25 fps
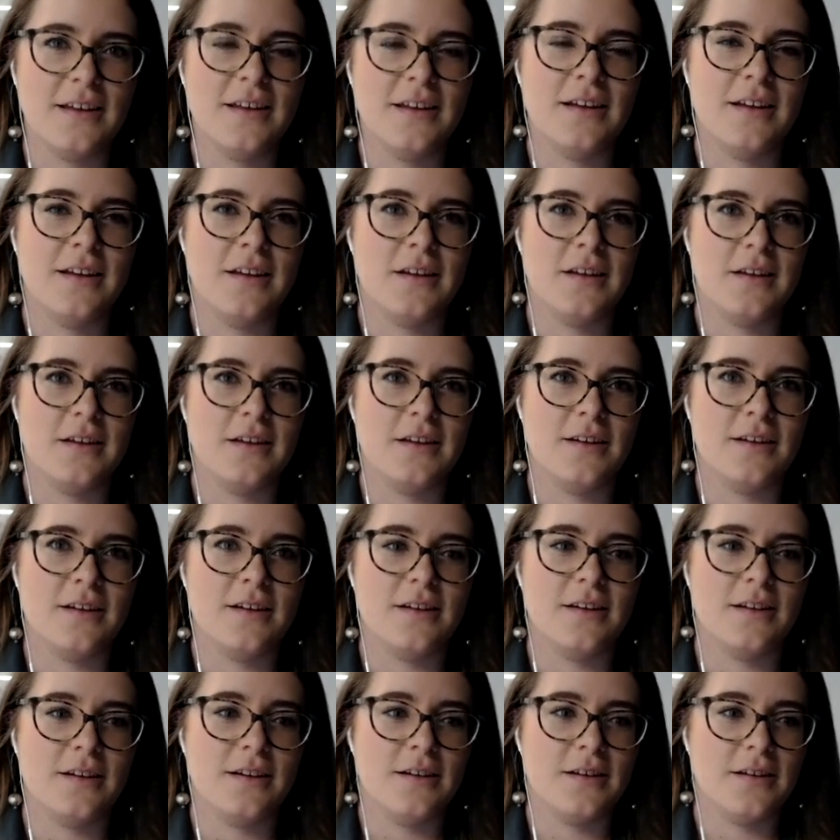
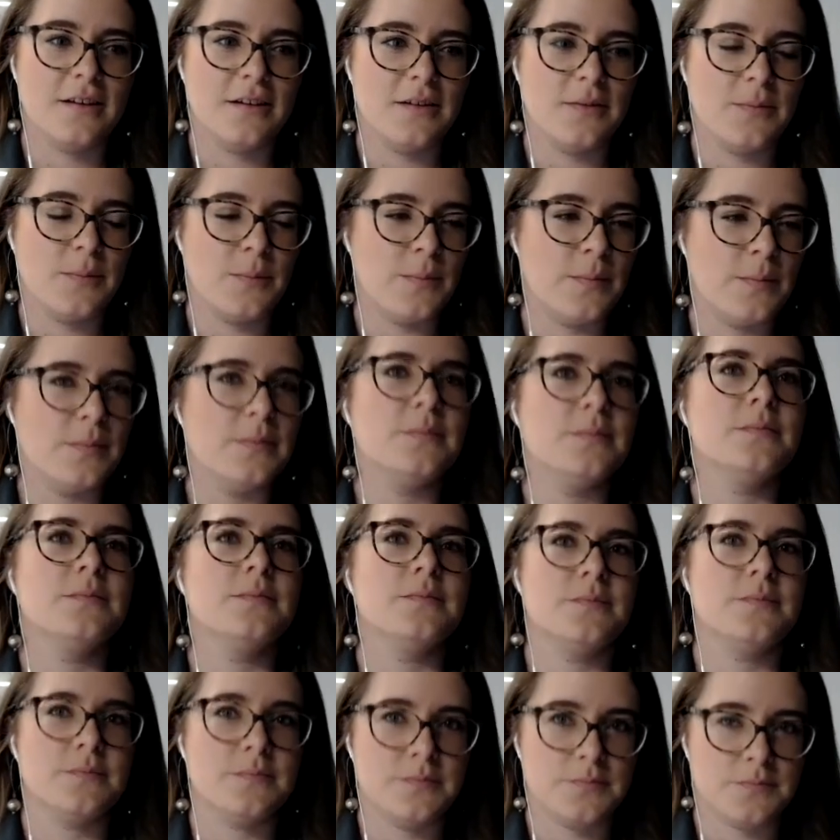
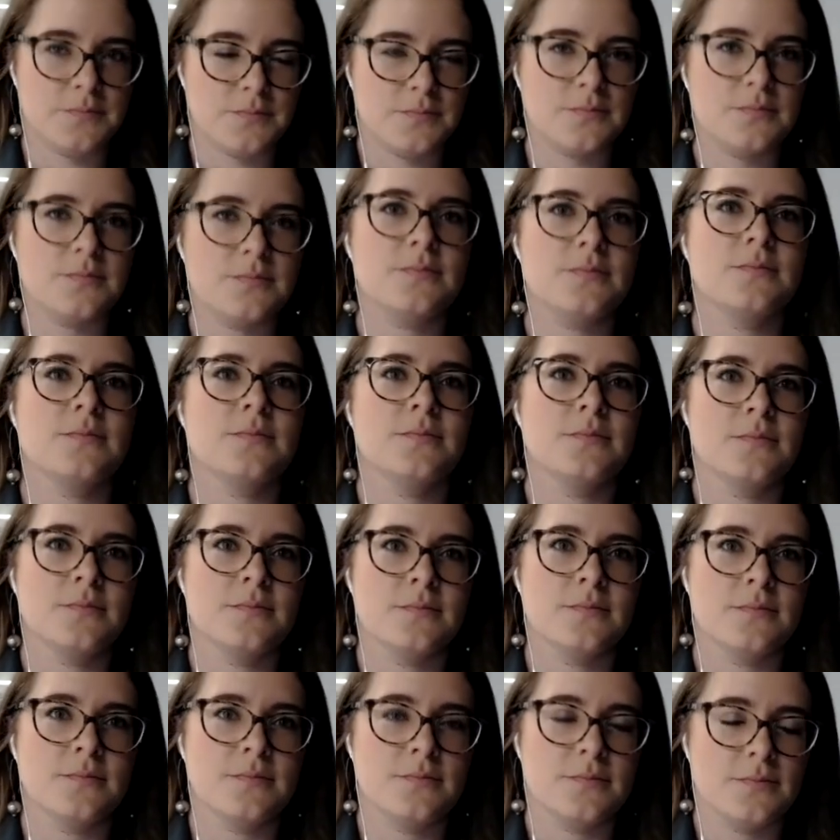
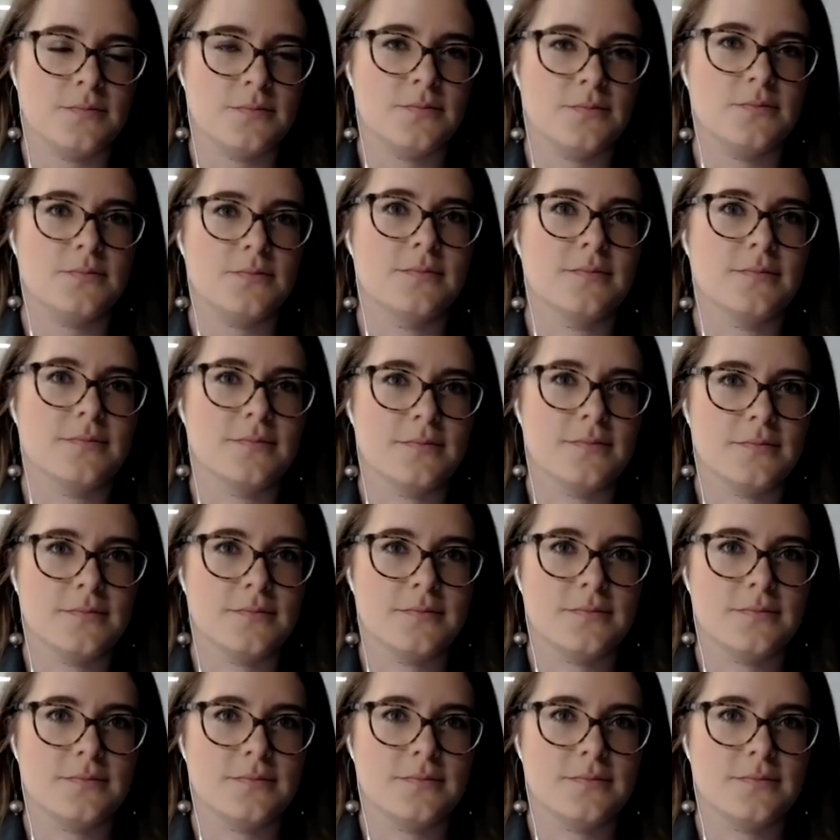(not speaking)